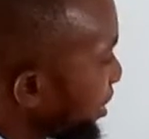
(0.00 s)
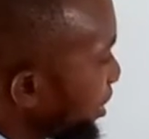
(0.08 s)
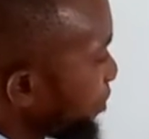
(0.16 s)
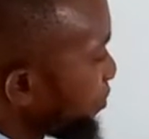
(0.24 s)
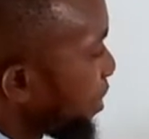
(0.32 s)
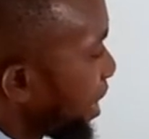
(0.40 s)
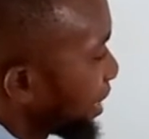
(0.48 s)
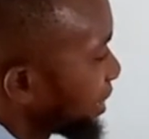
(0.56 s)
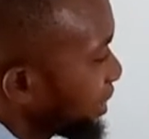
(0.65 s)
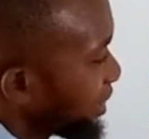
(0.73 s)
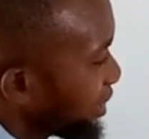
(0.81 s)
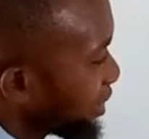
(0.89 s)
we can
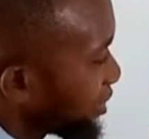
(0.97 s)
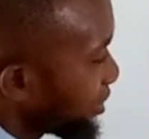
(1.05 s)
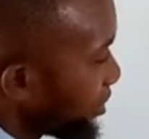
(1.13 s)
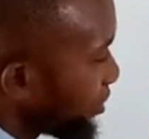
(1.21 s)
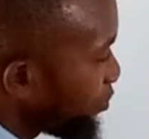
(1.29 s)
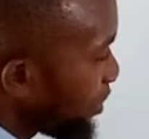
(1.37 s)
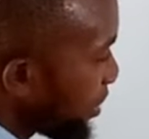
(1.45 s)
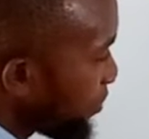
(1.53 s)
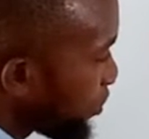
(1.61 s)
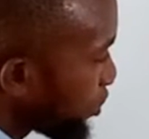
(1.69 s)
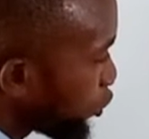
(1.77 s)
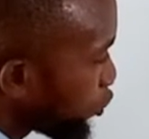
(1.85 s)
see this is
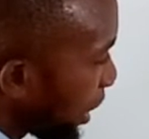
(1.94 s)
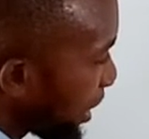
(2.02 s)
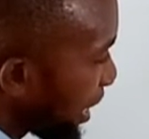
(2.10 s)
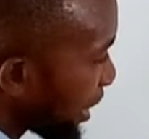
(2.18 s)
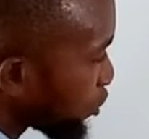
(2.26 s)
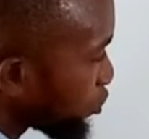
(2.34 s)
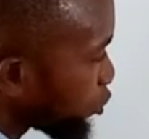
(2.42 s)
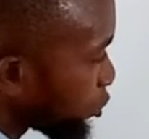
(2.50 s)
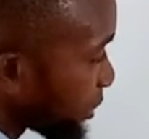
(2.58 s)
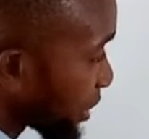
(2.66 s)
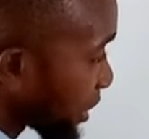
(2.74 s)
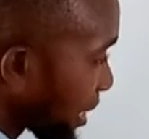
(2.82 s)
where we usually assume
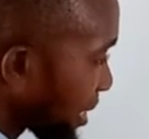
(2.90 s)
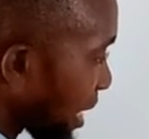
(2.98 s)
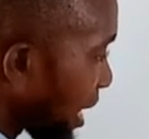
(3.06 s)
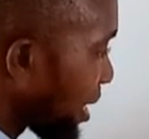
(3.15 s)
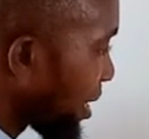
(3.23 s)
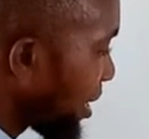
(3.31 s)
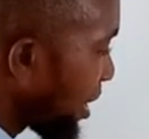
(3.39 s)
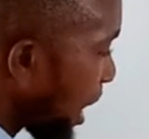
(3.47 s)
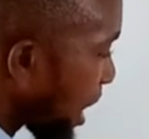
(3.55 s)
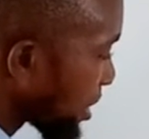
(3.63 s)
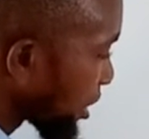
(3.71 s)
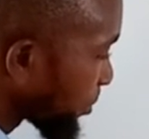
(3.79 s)
to be center,
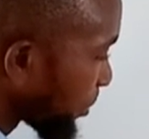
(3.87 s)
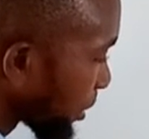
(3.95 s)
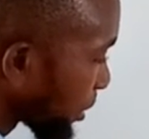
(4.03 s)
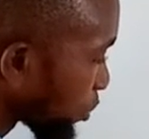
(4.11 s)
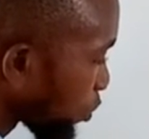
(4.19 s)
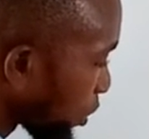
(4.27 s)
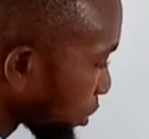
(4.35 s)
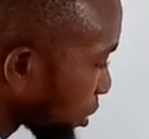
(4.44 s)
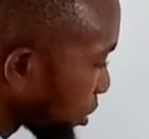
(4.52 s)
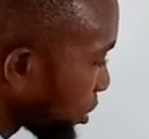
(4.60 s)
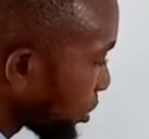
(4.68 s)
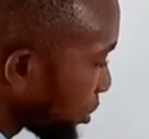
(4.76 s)
and this place is what
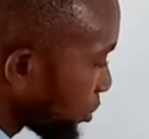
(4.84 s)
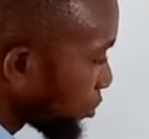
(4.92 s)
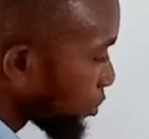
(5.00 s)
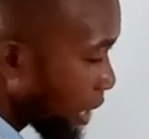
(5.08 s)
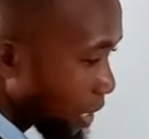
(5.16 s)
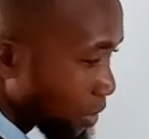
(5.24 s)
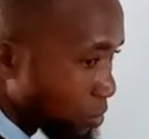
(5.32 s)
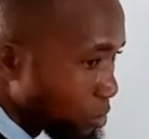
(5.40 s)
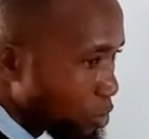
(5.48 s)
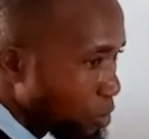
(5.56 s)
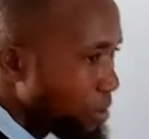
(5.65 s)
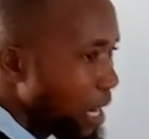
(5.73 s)
we assume
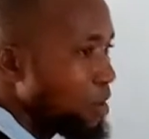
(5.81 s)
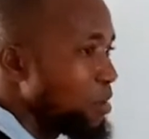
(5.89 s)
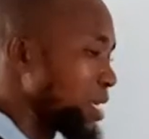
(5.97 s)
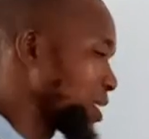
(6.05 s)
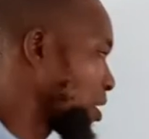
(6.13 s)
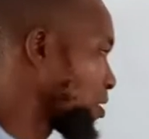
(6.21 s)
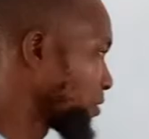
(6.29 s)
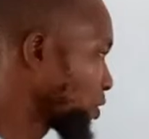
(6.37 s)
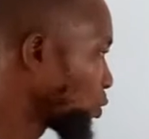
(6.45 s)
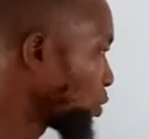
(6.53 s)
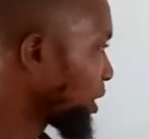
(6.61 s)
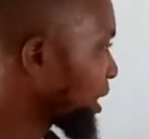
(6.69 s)
it to be angle at the circumference.
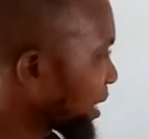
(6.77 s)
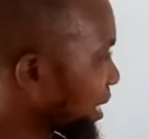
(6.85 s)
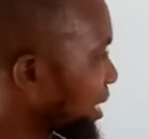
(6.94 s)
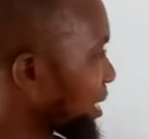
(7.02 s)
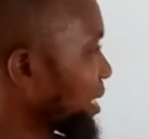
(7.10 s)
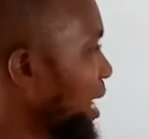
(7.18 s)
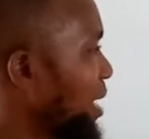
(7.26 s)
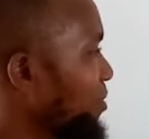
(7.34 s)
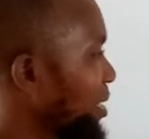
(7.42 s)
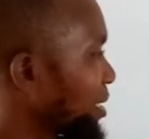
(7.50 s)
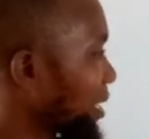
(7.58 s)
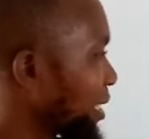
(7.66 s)
So in this case,
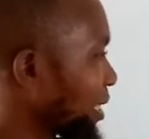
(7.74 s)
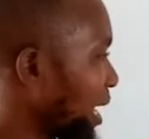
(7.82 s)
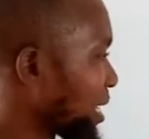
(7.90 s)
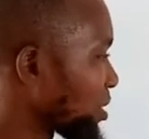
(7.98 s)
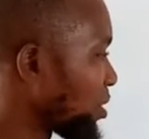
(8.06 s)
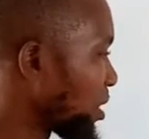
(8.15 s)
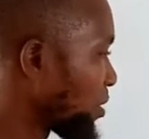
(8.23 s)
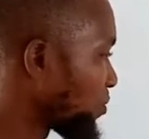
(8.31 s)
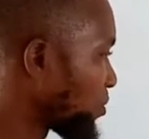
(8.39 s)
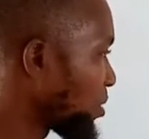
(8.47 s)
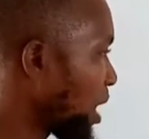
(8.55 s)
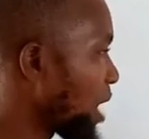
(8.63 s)
angle at the center is not
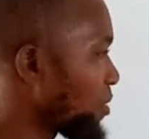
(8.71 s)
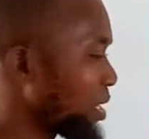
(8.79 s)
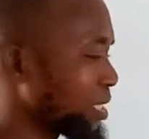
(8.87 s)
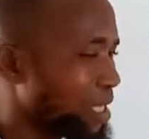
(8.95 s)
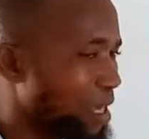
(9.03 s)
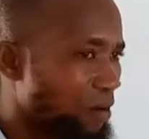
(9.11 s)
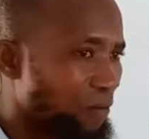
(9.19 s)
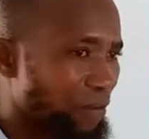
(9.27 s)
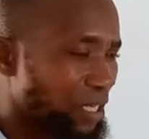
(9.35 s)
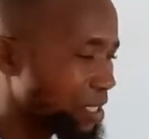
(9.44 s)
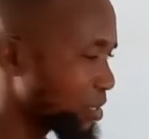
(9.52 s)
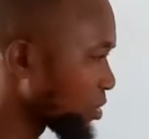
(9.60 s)
given, angle at the
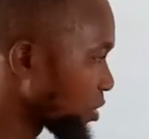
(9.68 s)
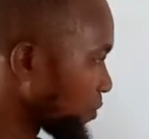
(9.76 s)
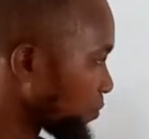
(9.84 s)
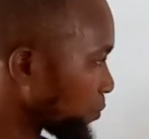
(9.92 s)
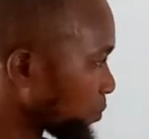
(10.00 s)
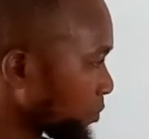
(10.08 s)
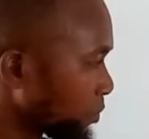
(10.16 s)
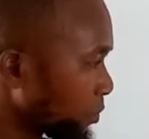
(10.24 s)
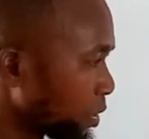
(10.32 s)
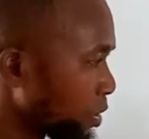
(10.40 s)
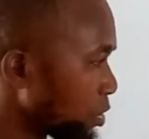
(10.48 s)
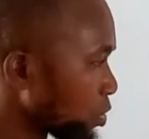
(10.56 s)
circumference is not given.
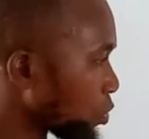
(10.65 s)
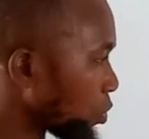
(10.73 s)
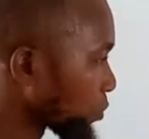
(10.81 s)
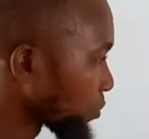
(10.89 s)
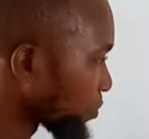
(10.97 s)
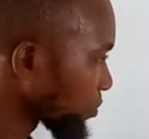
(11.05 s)
So